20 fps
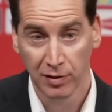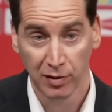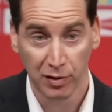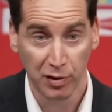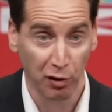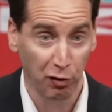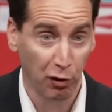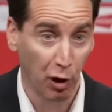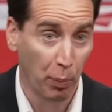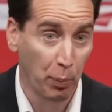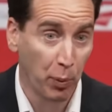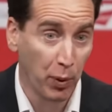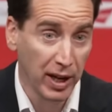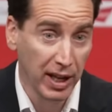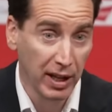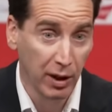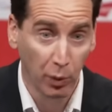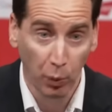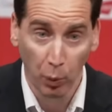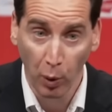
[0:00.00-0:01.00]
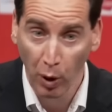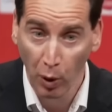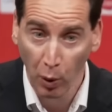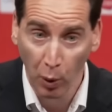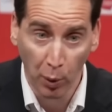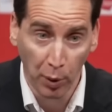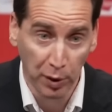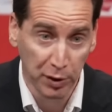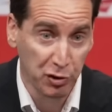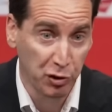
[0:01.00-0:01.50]
So, Rob, we were
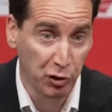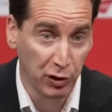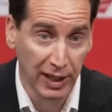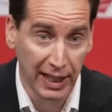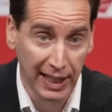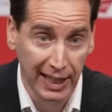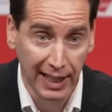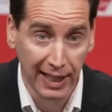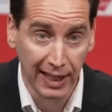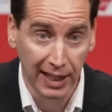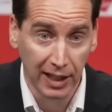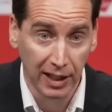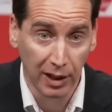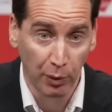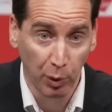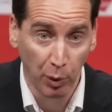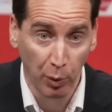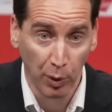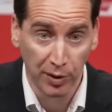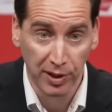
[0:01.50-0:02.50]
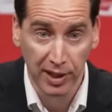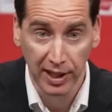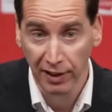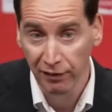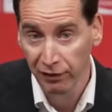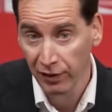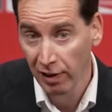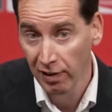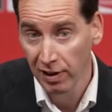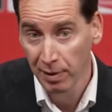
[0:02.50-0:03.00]
always really clear that we wanted
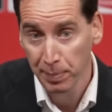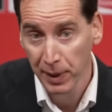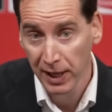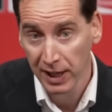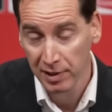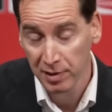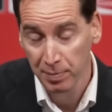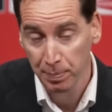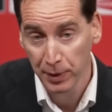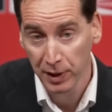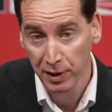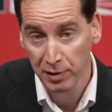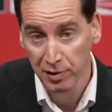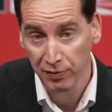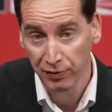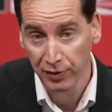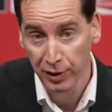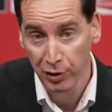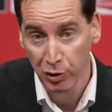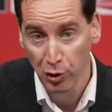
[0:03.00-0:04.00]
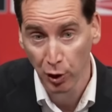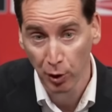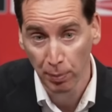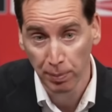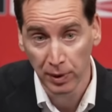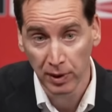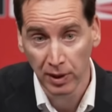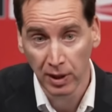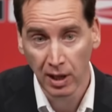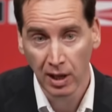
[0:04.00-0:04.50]
the very best person for the
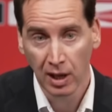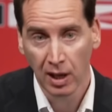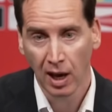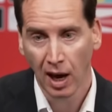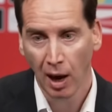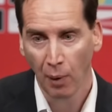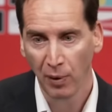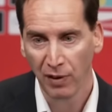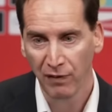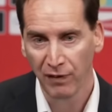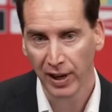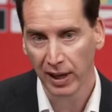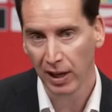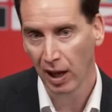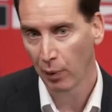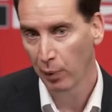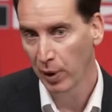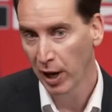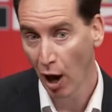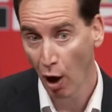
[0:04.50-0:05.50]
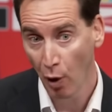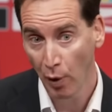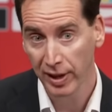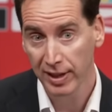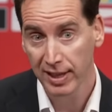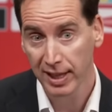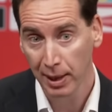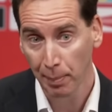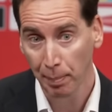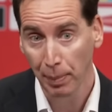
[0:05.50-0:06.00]
job, and we feel like we owe
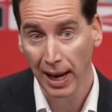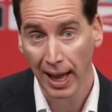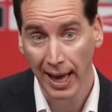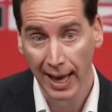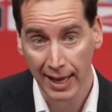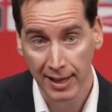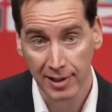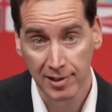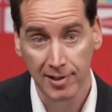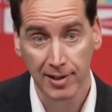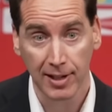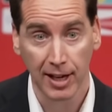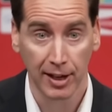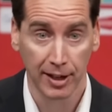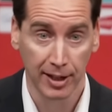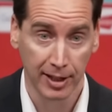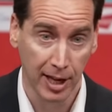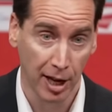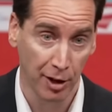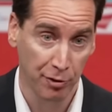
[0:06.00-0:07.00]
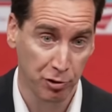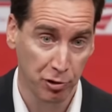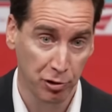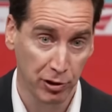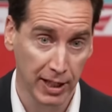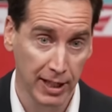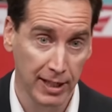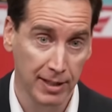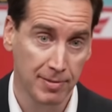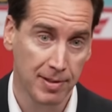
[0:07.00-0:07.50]
it to the players and the
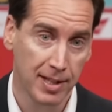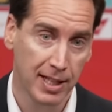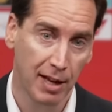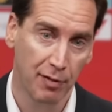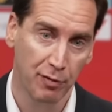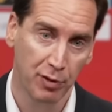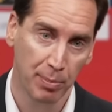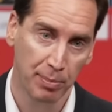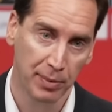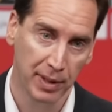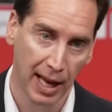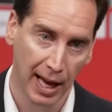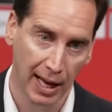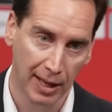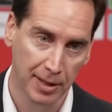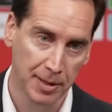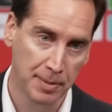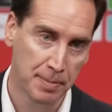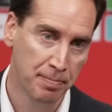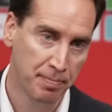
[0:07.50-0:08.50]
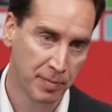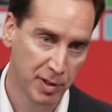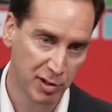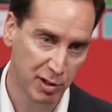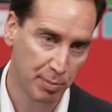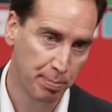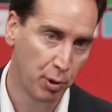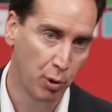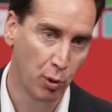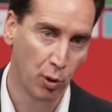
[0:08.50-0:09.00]
country to give them that
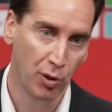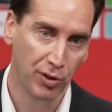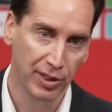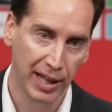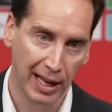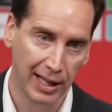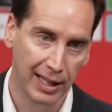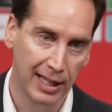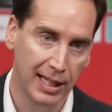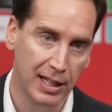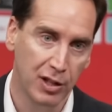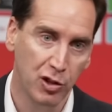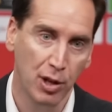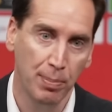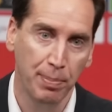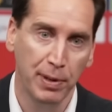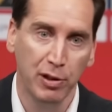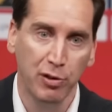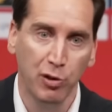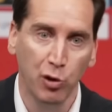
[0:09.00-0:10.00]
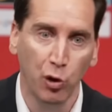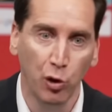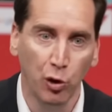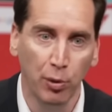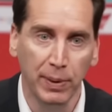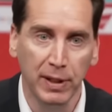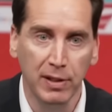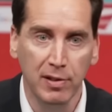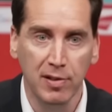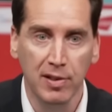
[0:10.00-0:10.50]
support, that leadership in
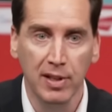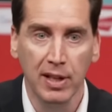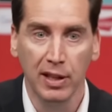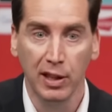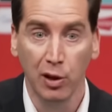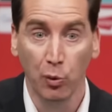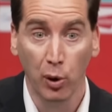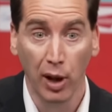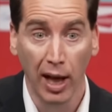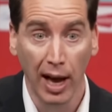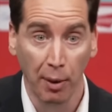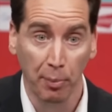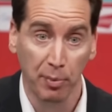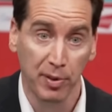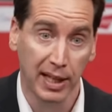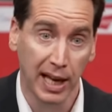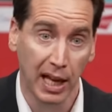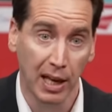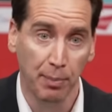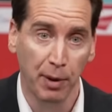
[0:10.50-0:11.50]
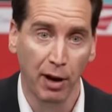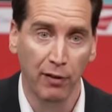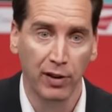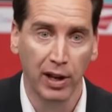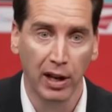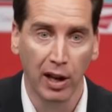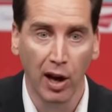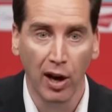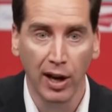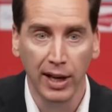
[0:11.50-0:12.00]
tournaments that will help to get them over
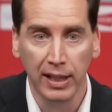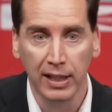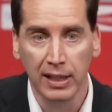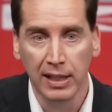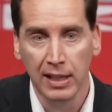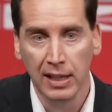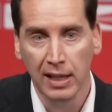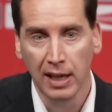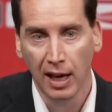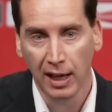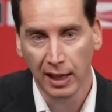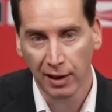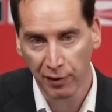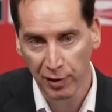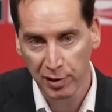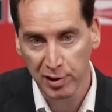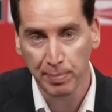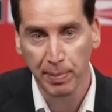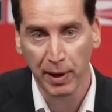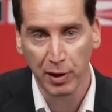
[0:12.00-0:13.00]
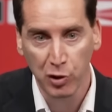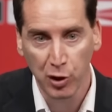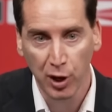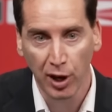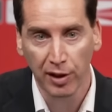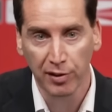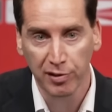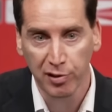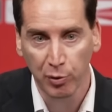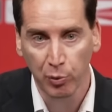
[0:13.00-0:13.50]
the line and give us the best
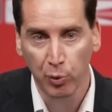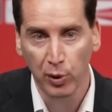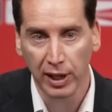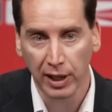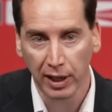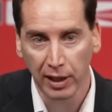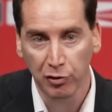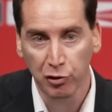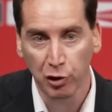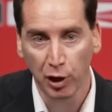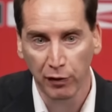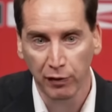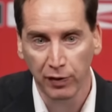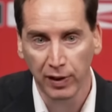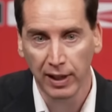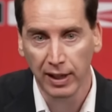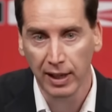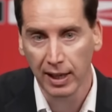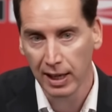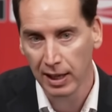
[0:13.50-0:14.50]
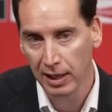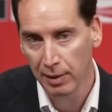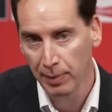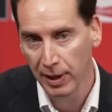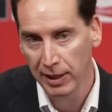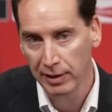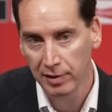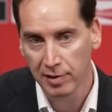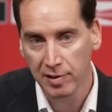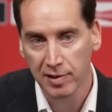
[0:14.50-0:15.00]
chance of winning a trophy in the
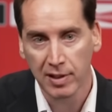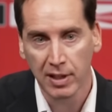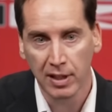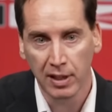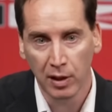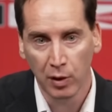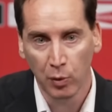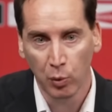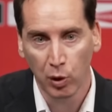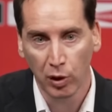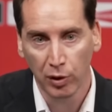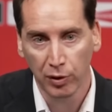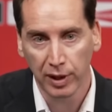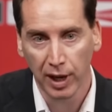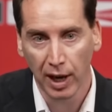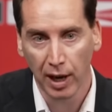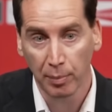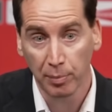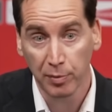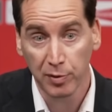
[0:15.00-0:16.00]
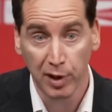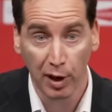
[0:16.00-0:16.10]
Men's World Cup.